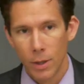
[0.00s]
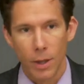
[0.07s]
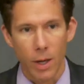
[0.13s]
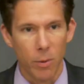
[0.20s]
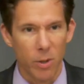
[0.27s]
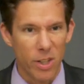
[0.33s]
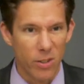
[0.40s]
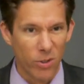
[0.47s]

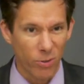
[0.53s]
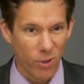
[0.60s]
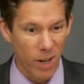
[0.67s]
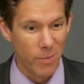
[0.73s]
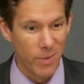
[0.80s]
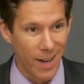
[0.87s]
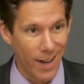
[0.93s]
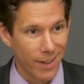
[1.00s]
I'm going to
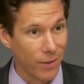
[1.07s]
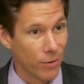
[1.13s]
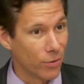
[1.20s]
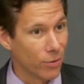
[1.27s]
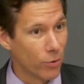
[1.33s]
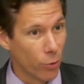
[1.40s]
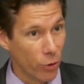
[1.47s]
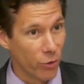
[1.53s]
describe that as
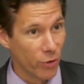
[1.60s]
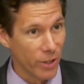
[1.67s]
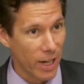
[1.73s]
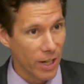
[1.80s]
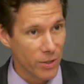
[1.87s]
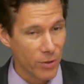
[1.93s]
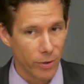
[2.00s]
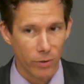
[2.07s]
Christian
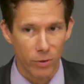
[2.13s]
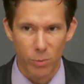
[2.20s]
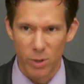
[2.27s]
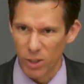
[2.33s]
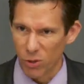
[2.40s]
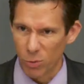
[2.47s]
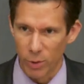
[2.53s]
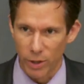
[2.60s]
nationalism and
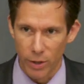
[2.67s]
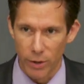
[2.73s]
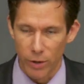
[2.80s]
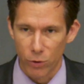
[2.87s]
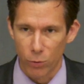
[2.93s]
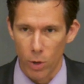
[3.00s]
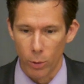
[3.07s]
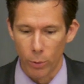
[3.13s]
explain all the
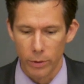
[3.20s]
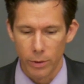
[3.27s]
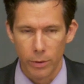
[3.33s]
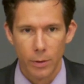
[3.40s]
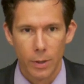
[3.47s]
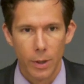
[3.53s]
things wrong with it